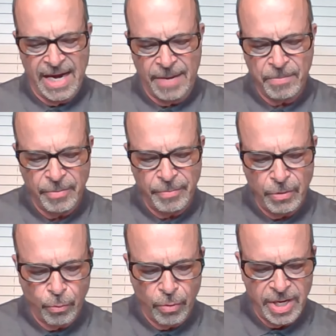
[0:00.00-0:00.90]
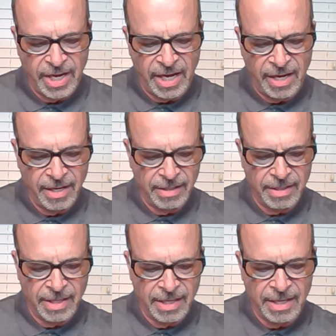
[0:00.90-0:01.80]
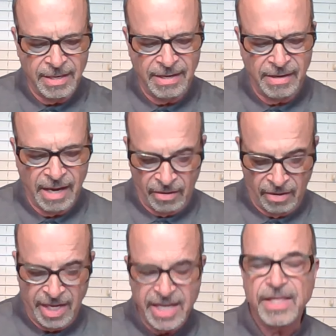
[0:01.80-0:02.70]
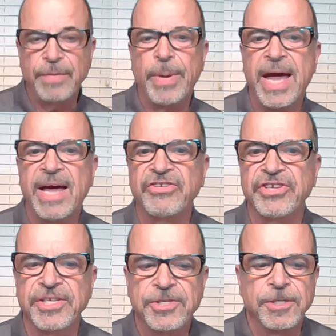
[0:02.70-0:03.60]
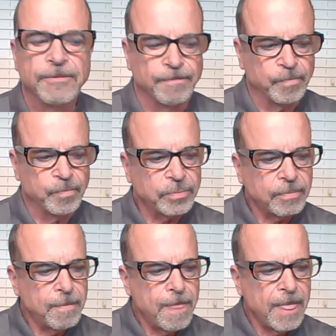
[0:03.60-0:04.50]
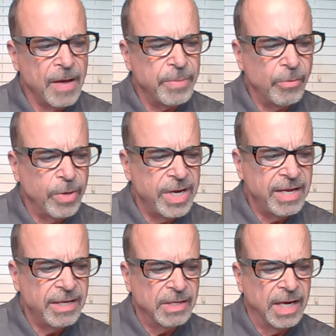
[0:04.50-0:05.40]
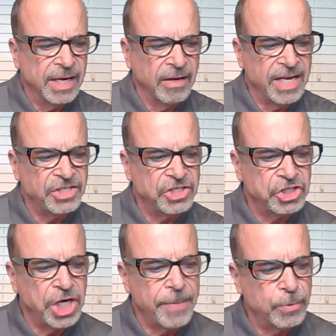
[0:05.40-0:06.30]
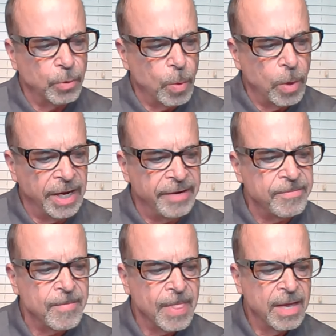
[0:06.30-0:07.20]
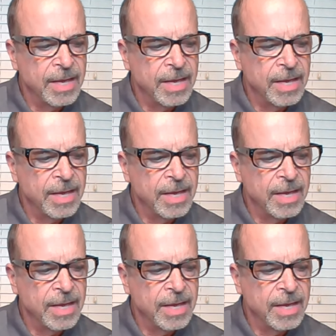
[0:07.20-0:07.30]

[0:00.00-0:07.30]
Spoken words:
And I'm going to be reading a lengthy passage. I'll be reading Galatians chapter 1,